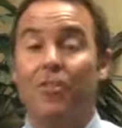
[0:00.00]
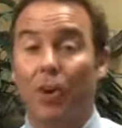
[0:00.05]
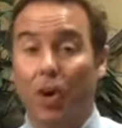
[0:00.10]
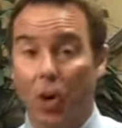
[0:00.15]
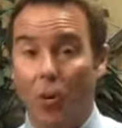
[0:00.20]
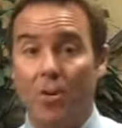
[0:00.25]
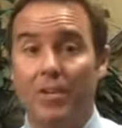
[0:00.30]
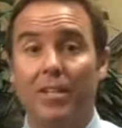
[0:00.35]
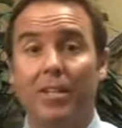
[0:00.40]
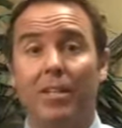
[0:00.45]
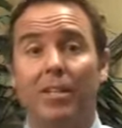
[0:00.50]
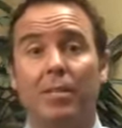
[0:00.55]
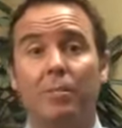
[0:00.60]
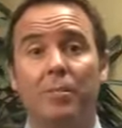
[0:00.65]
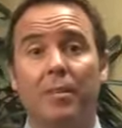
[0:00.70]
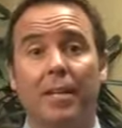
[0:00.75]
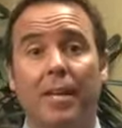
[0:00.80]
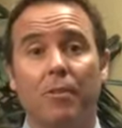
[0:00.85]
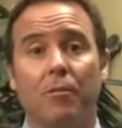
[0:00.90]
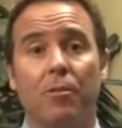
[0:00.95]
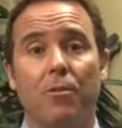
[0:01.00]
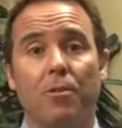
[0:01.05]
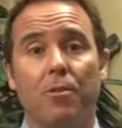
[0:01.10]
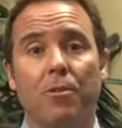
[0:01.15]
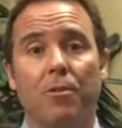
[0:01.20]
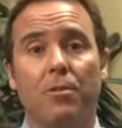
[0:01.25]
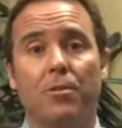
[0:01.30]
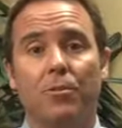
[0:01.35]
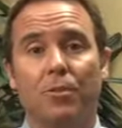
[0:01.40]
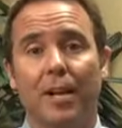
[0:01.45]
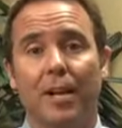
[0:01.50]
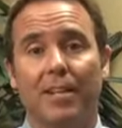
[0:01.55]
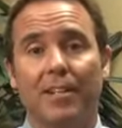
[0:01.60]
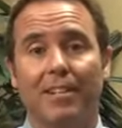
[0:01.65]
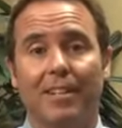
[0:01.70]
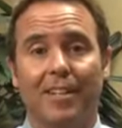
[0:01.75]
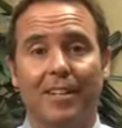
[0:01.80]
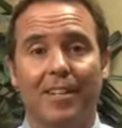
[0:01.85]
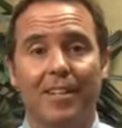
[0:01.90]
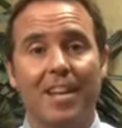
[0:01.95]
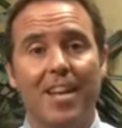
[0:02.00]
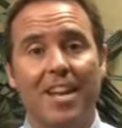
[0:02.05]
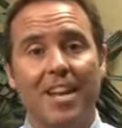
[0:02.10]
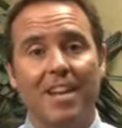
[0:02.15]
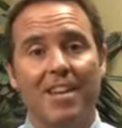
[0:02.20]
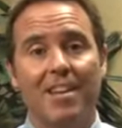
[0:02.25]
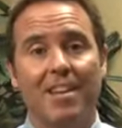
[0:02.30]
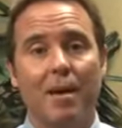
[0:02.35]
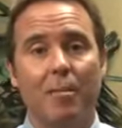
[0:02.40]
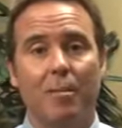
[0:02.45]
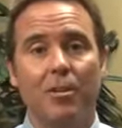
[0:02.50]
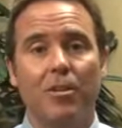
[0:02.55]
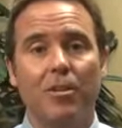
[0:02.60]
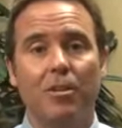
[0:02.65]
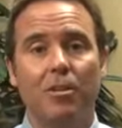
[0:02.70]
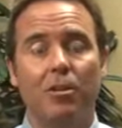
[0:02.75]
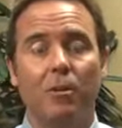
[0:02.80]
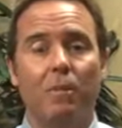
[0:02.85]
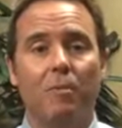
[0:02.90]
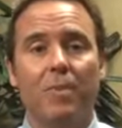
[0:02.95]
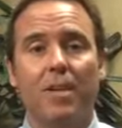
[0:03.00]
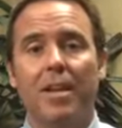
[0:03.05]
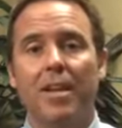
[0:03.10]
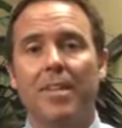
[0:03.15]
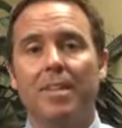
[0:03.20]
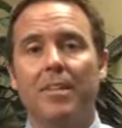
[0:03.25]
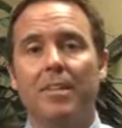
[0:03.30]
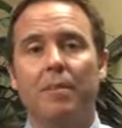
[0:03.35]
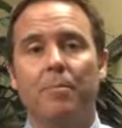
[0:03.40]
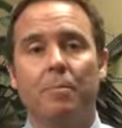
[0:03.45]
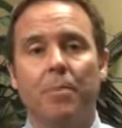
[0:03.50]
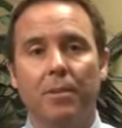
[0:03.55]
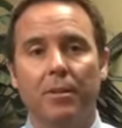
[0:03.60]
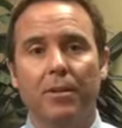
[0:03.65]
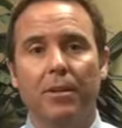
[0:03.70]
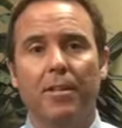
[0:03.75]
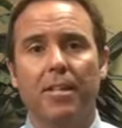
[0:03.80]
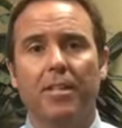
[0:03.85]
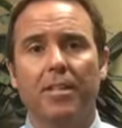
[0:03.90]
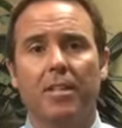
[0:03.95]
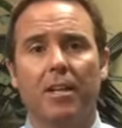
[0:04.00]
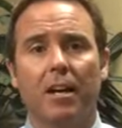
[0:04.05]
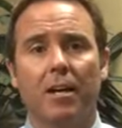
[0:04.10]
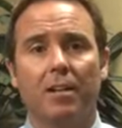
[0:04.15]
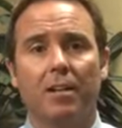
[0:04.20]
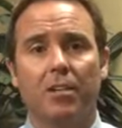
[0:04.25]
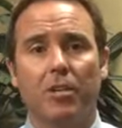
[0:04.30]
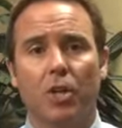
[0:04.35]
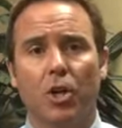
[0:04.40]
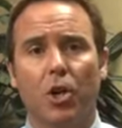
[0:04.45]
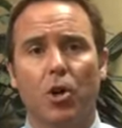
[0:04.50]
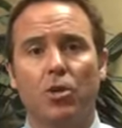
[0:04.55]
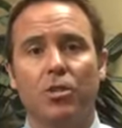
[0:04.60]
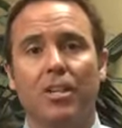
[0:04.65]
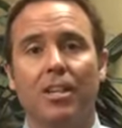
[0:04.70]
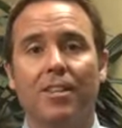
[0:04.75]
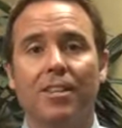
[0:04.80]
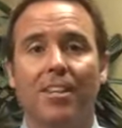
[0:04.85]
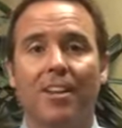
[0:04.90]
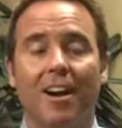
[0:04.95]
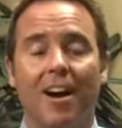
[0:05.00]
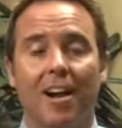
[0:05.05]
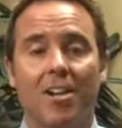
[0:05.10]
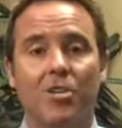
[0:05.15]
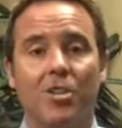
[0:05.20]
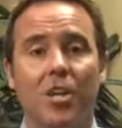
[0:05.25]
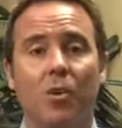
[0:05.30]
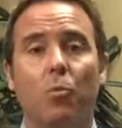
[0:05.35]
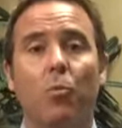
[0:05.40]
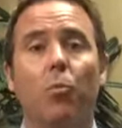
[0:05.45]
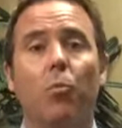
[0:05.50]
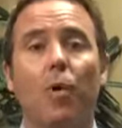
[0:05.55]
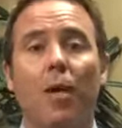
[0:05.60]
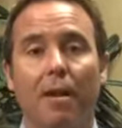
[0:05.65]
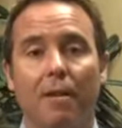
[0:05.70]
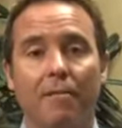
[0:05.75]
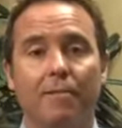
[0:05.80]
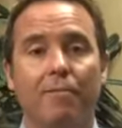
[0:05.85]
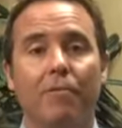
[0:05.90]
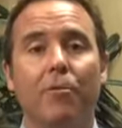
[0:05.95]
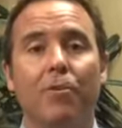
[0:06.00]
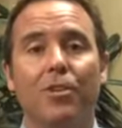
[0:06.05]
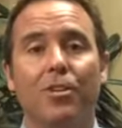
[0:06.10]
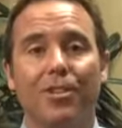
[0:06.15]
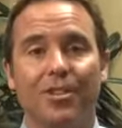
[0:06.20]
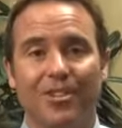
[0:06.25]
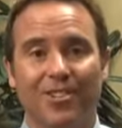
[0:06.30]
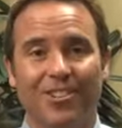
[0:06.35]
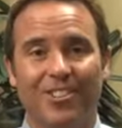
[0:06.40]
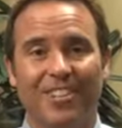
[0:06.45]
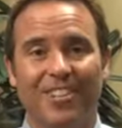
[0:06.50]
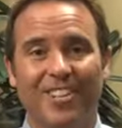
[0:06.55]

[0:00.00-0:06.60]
they're always going to communicate with you directly. Number two, the ability to, to negotiate the contract well for you.